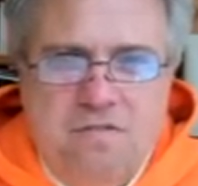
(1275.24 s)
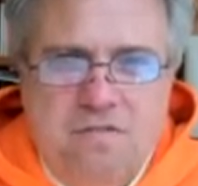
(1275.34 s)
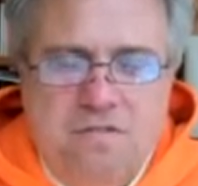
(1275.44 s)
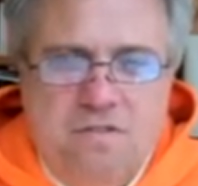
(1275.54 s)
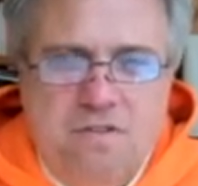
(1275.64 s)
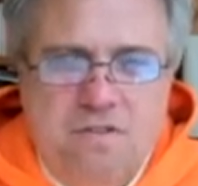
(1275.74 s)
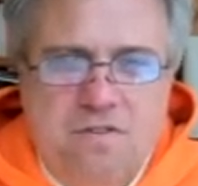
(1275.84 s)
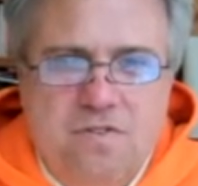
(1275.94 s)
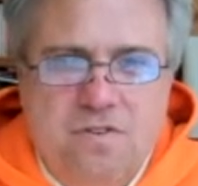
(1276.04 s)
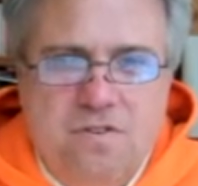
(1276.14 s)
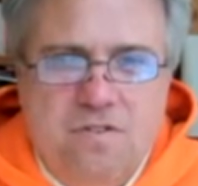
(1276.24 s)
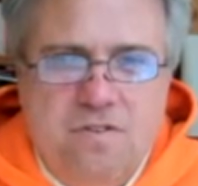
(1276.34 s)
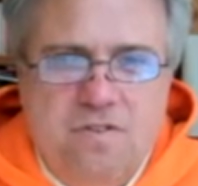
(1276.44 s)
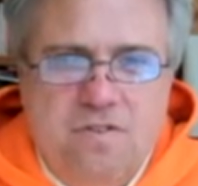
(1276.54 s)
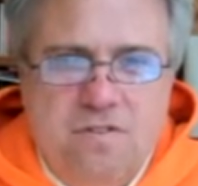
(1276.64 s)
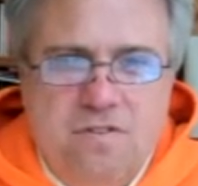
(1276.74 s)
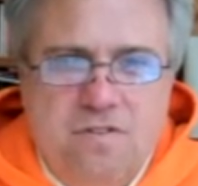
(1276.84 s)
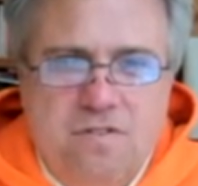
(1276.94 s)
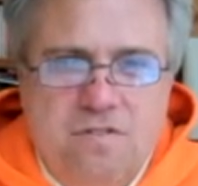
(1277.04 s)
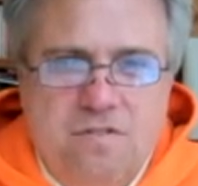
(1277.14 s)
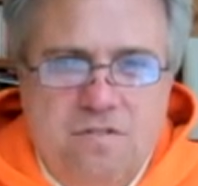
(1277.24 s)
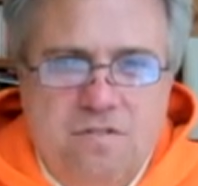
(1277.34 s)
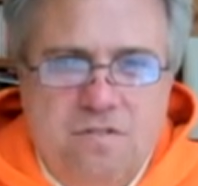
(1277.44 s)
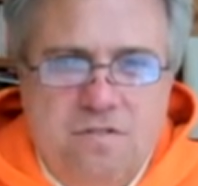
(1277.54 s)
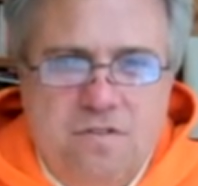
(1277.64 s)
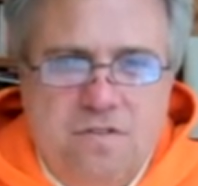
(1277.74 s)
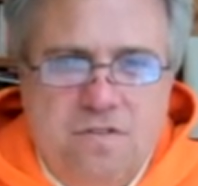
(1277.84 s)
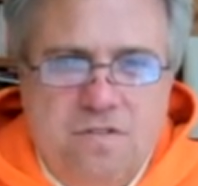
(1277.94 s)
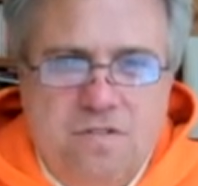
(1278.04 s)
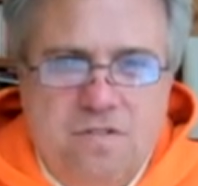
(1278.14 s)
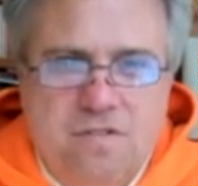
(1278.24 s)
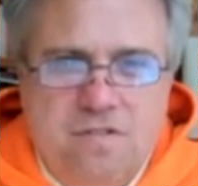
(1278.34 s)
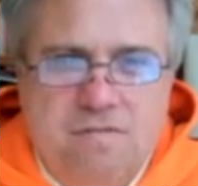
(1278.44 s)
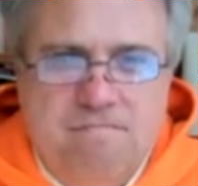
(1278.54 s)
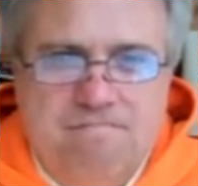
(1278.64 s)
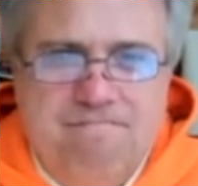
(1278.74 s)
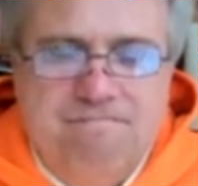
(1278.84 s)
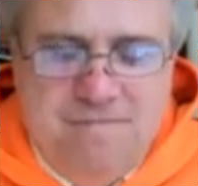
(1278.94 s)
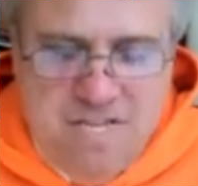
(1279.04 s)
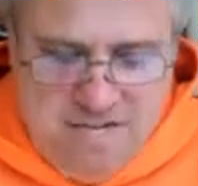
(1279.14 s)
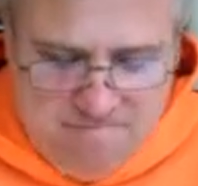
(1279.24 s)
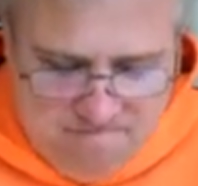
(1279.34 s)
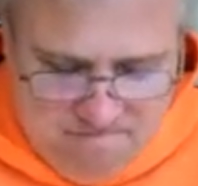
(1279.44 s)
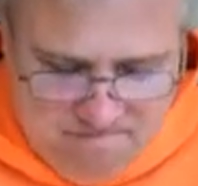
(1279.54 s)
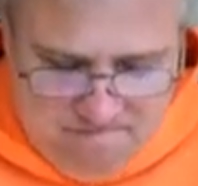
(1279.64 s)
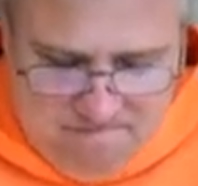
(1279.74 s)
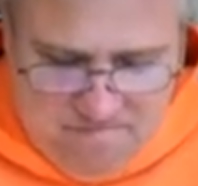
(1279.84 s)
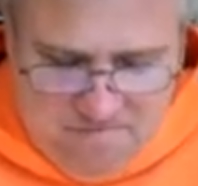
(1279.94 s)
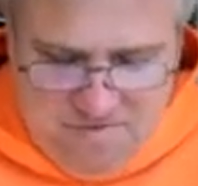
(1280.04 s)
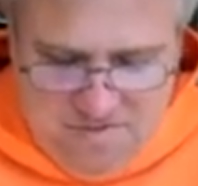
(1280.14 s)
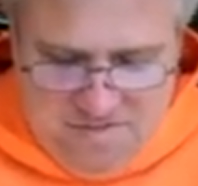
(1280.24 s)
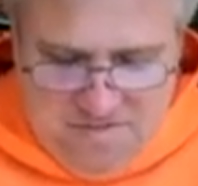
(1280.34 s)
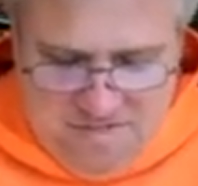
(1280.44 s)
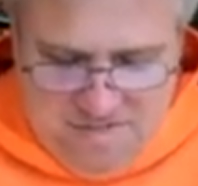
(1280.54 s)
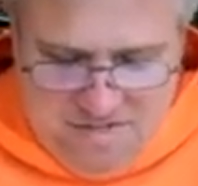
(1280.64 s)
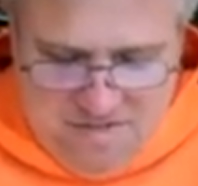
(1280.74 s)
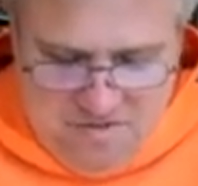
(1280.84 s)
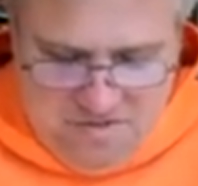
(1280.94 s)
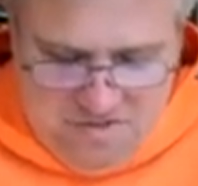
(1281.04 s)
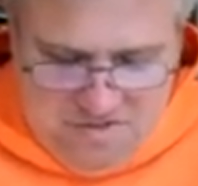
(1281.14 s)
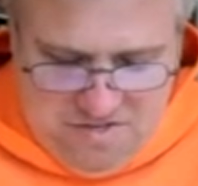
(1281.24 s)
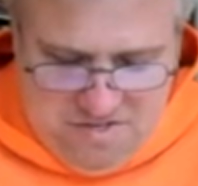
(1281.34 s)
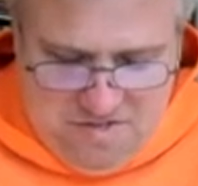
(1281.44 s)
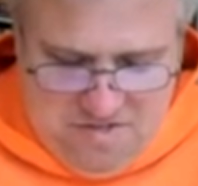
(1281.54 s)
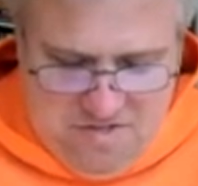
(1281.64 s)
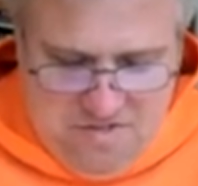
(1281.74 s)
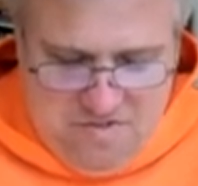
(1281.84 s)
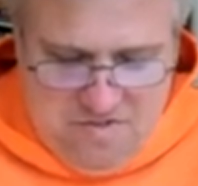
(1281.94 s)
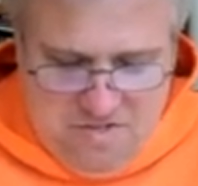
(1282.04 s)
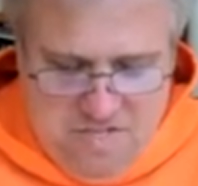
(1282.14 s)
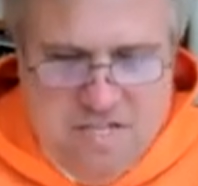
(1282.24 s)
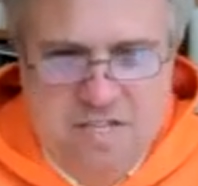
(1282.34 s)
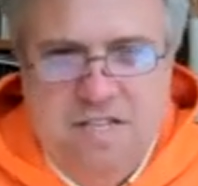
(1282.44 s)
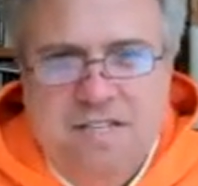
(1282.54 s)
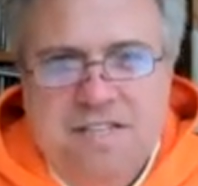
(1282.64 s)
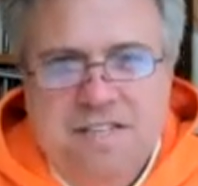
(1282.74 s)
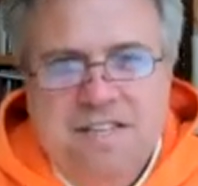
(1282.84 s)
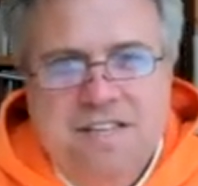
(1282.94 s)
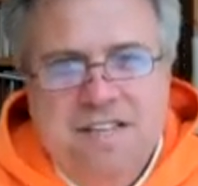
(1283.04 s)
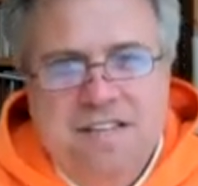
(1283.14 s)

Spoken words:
This person isn't speaking.